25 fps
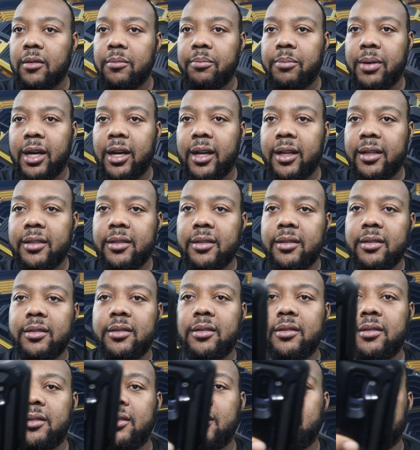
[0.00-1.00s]
But,
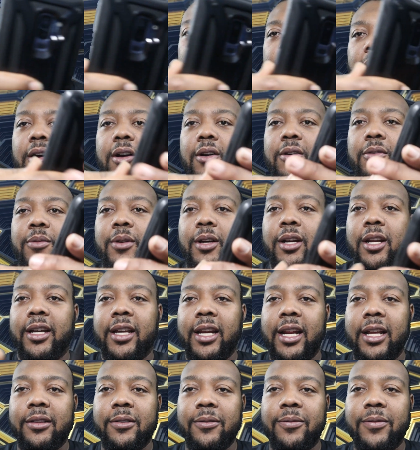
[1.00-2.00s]
oh, we're
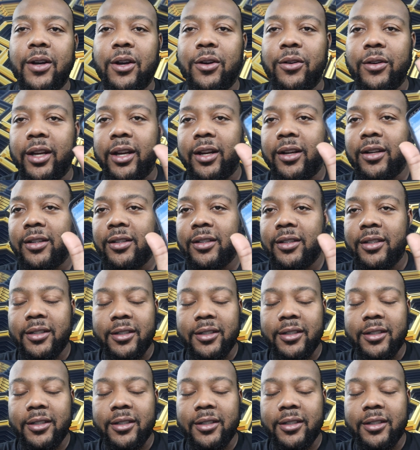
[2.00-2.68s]
looking at the phone here.